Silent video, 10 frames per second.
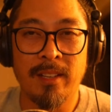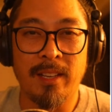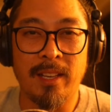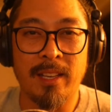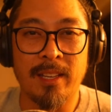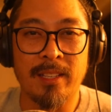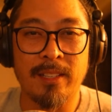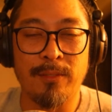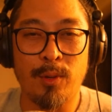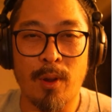And
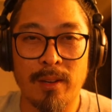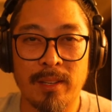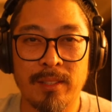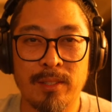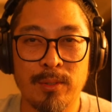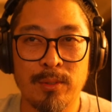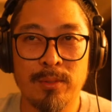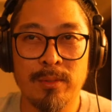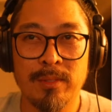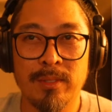if you are looking
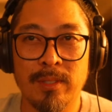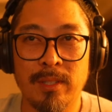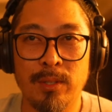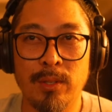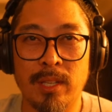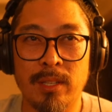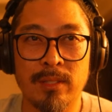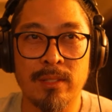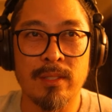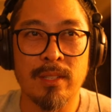to, you
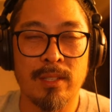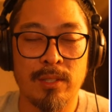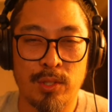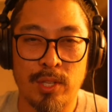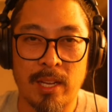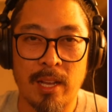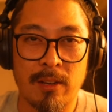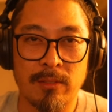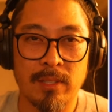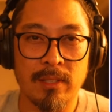can check
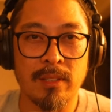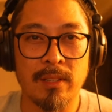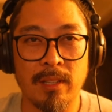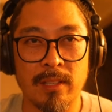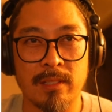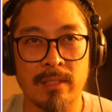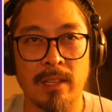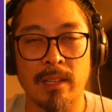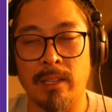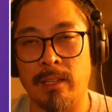out this
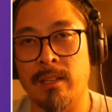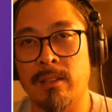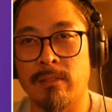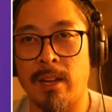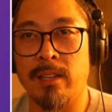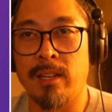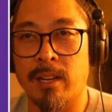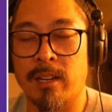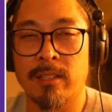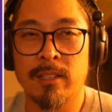link right
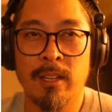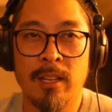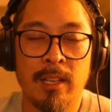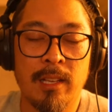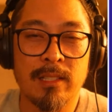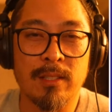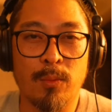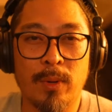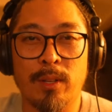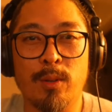here. So
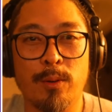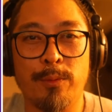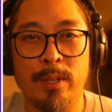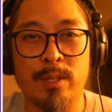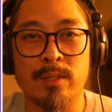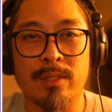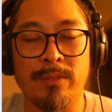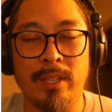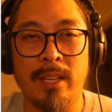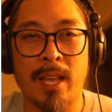one of the cool features of
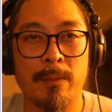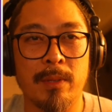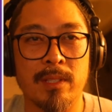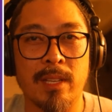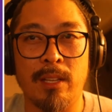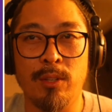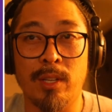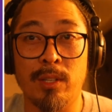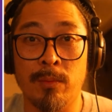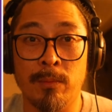Ecamm is that you
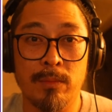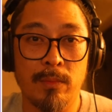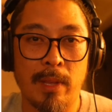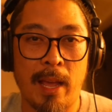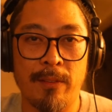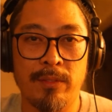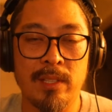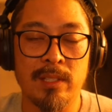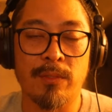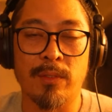can have
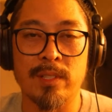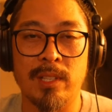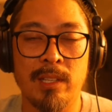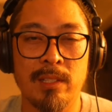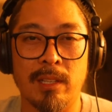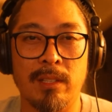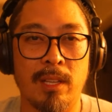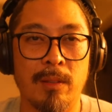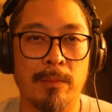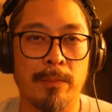these different scenes and you
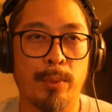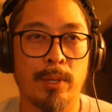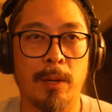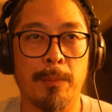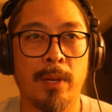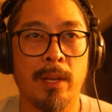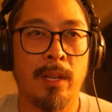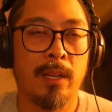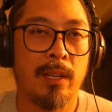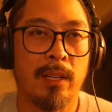can put up
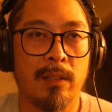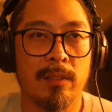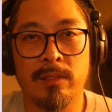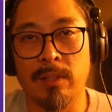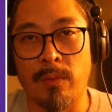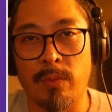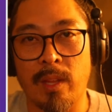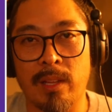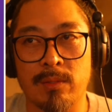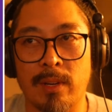different
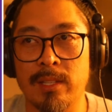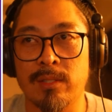things, right?